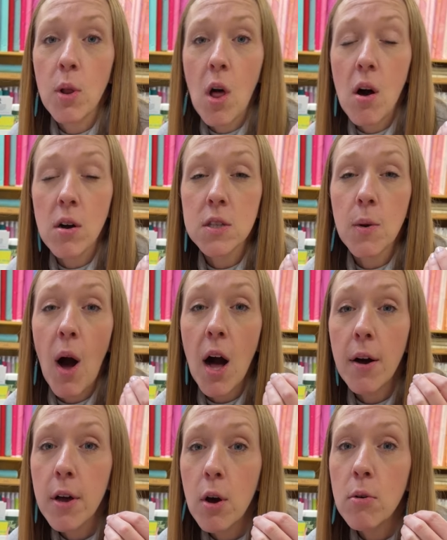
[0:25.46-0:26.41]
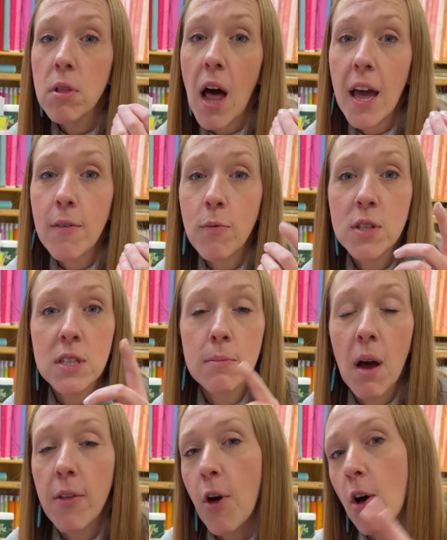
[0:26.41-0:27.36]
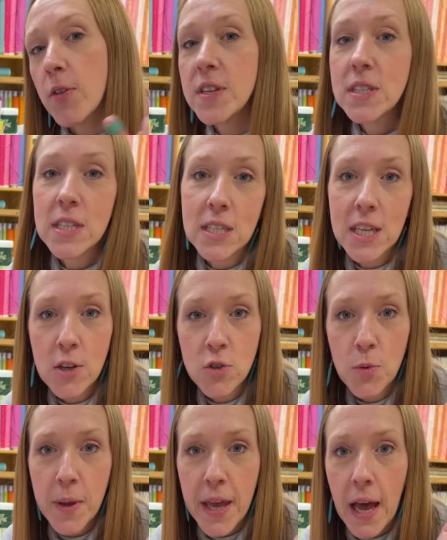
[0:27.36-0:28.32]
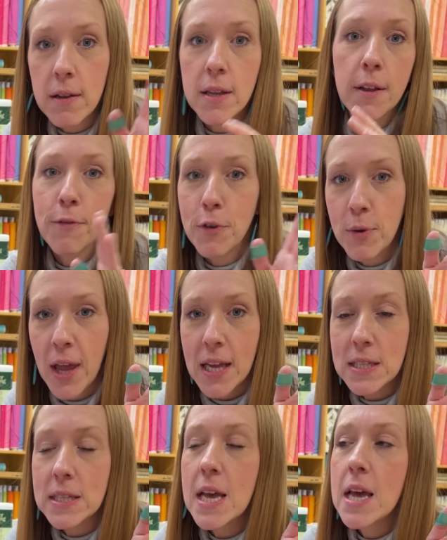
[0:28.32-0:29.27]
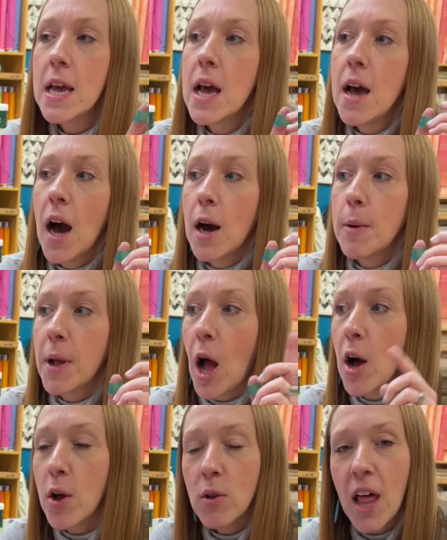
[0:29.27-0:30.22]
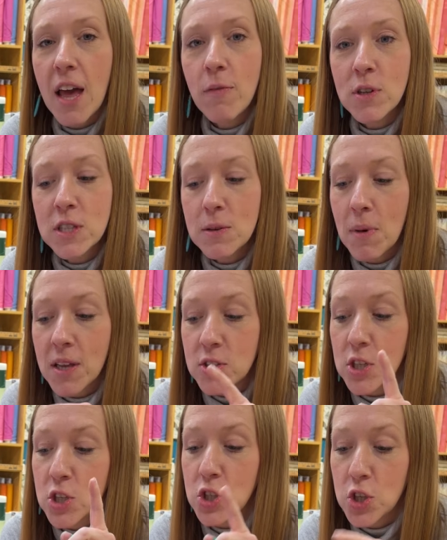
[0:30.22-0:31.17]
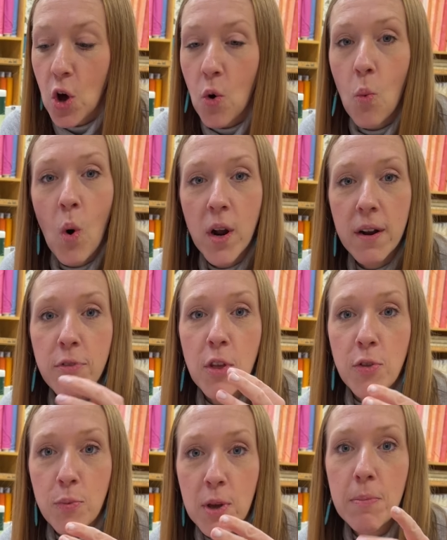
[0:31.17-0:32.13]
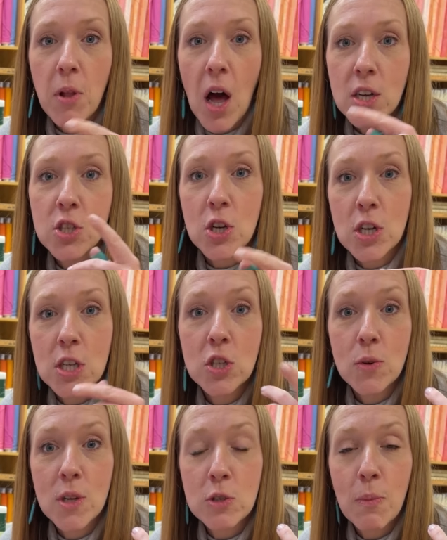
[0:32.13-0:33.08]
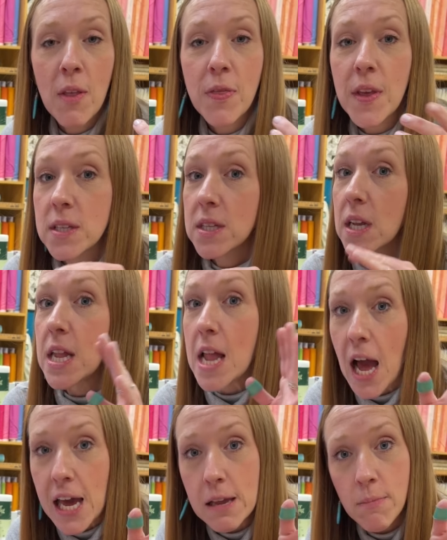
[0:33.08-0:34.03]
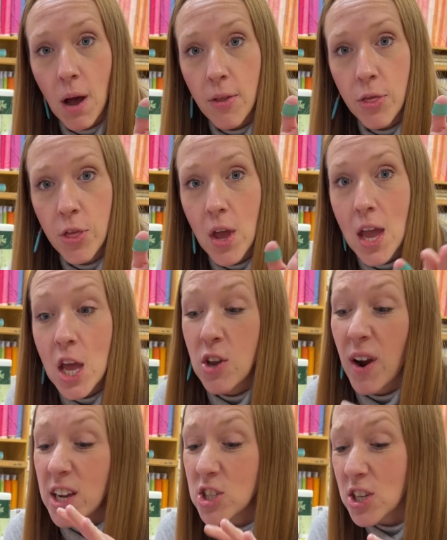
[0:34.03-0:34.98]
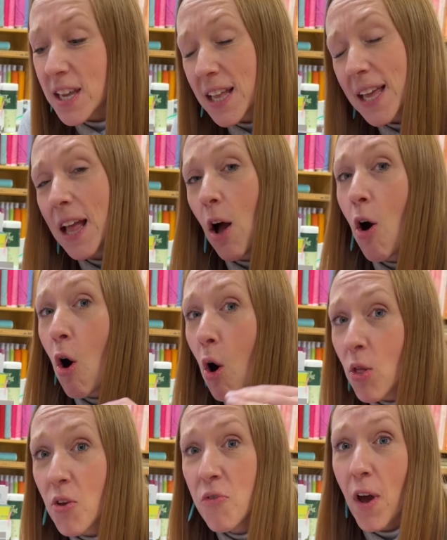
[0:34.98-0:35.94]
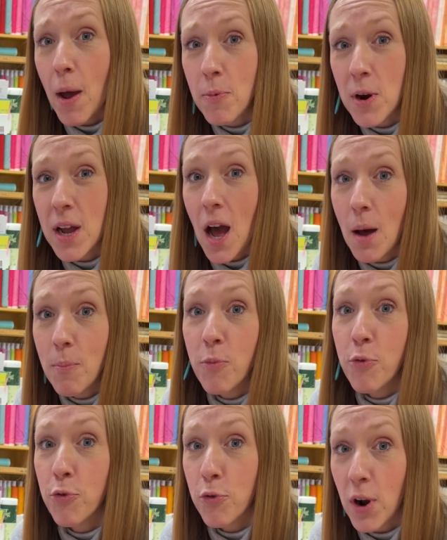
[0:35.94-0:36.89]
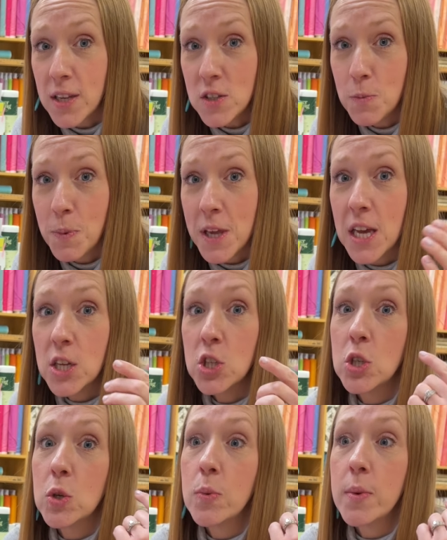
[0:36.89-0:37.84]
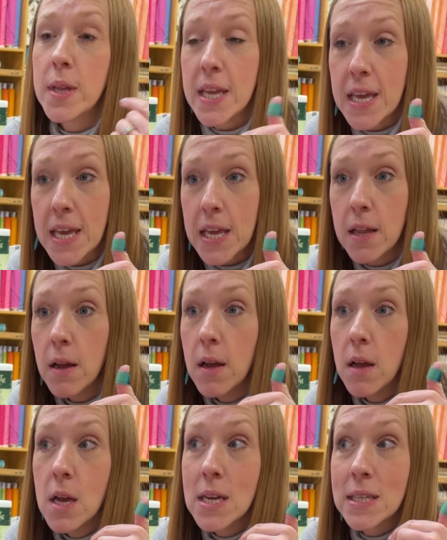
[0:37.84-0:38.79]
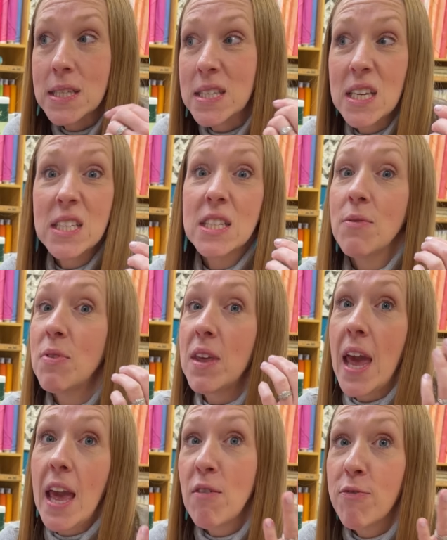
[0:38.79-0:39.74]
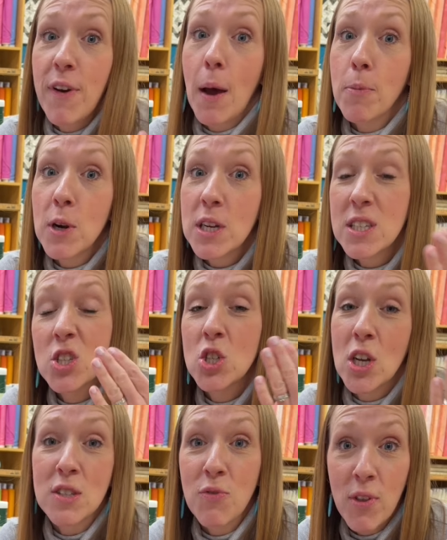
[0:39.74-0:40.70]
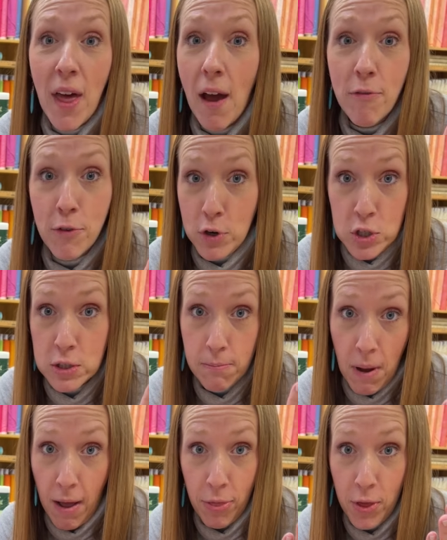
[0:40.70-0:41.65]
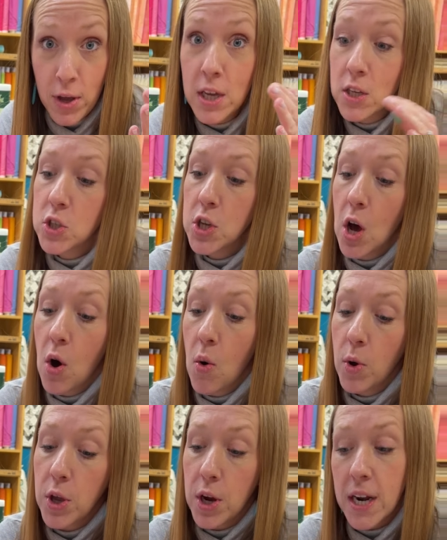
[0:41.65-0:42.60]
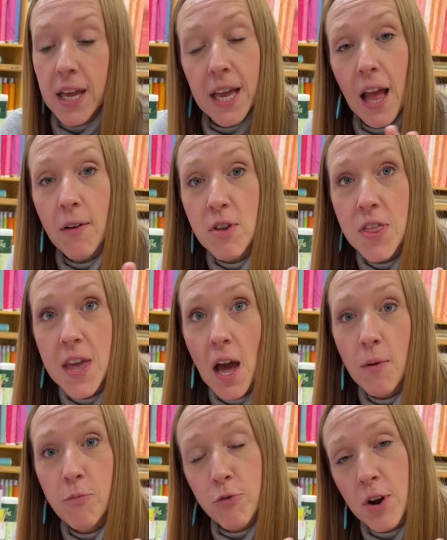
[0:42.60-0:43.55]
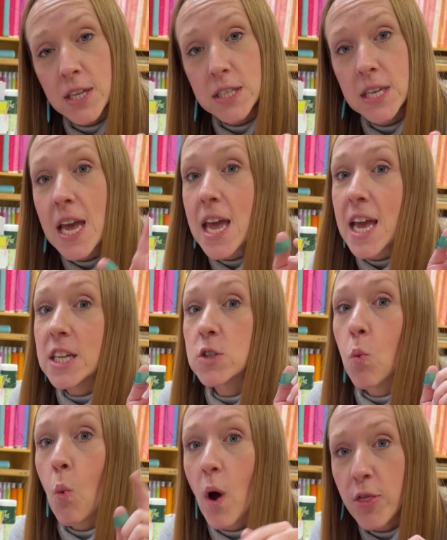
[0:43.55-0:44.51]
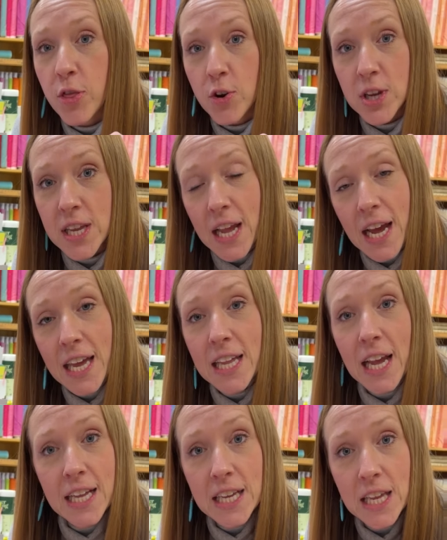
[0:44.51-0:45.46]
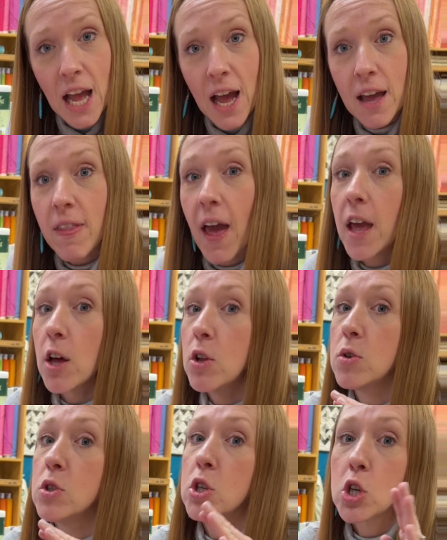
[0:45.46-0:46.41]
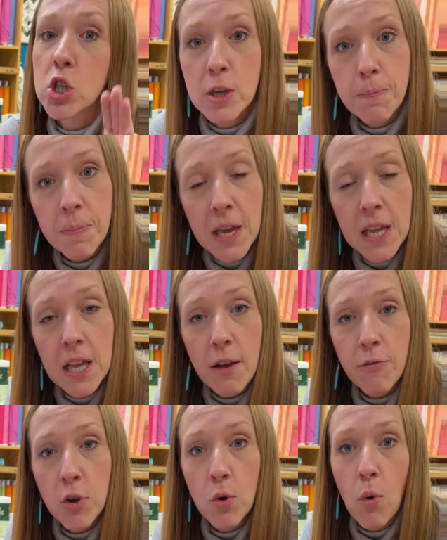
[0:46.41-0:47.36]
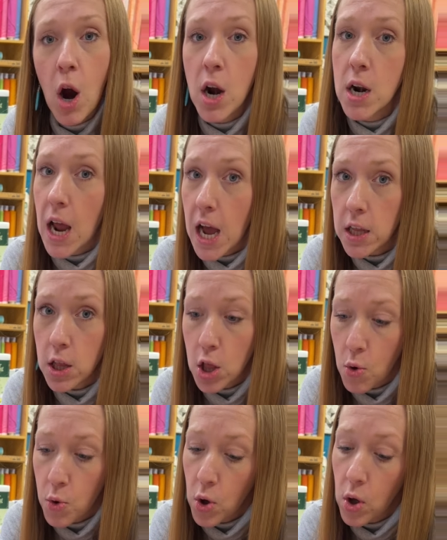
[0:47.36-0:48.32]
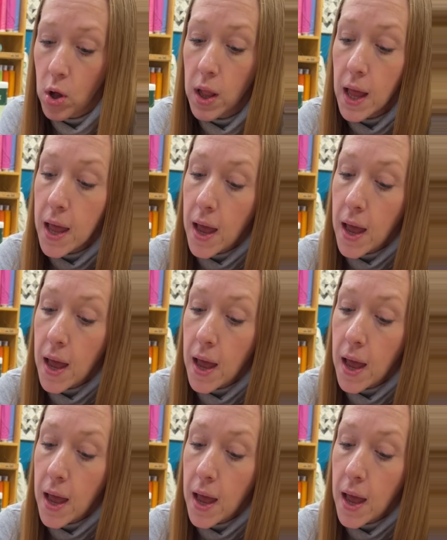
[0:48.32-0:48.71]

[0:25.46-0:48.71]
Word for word: along. So I'll go live once a month. All these details will be out in a few days. Uh, but I'll go live once a month to sew one of the three blocks you're gonna do each month. It's a nine month. You're actually gonna get all the fabric up front because you need six of the eight fabrics just for that first month. So you're gonna get everything up front. It's $139.99. That includes your shipping if you are not local.